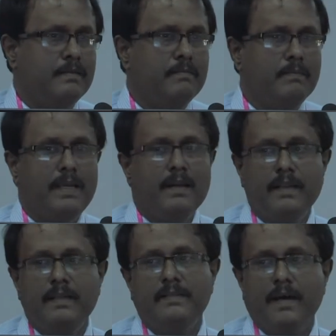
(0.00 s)

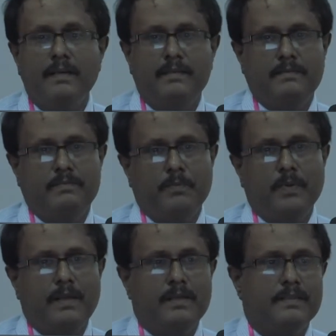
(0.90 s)
mainly young
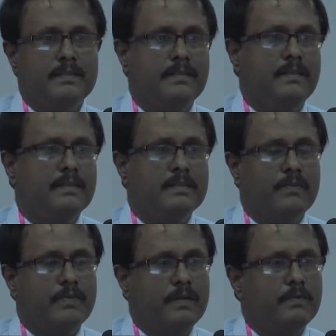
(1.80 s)
population,
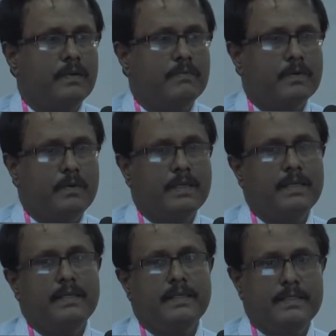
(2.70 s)
suffering from chronic
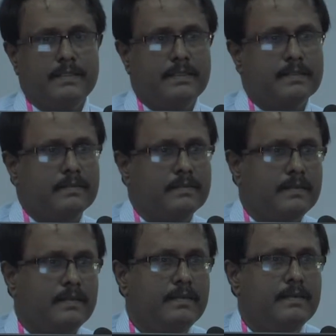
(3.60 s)
kidney disease.
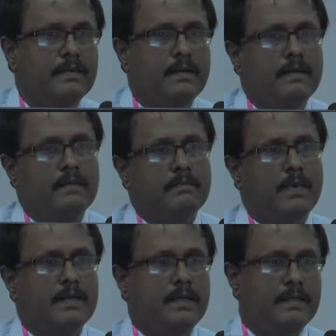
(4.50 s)

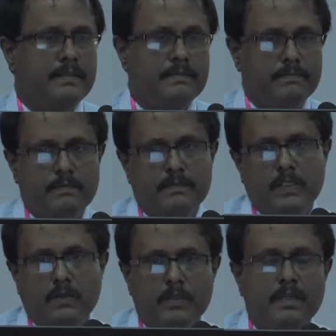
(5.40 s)
But in
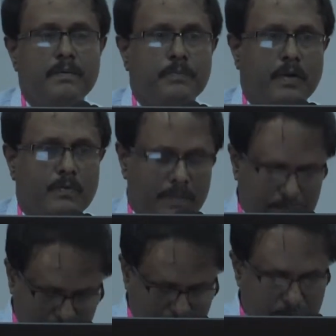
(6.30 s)
Northern Province,
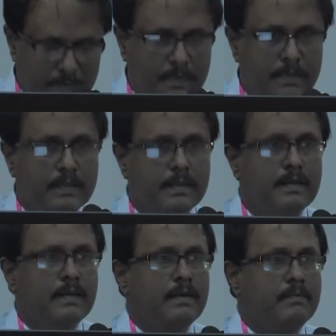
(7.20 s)

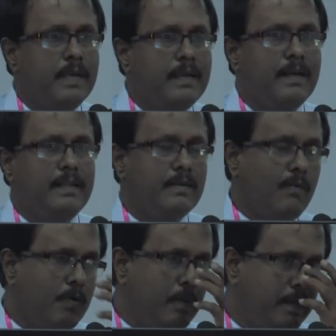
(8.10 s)
mainly the
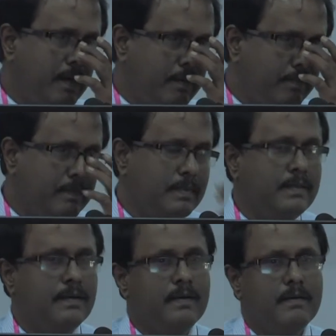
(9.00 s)
Vaunia,
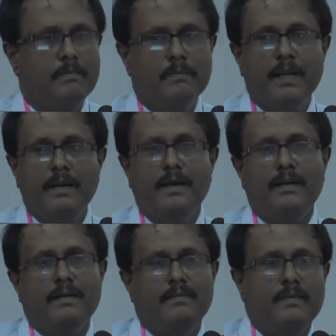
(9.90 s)
Mannar,
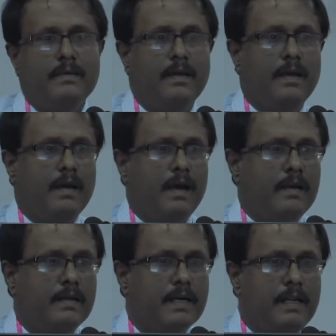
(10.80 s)

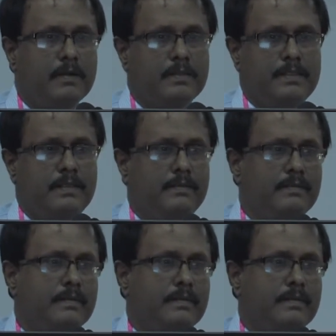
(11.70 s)
and Klinochi,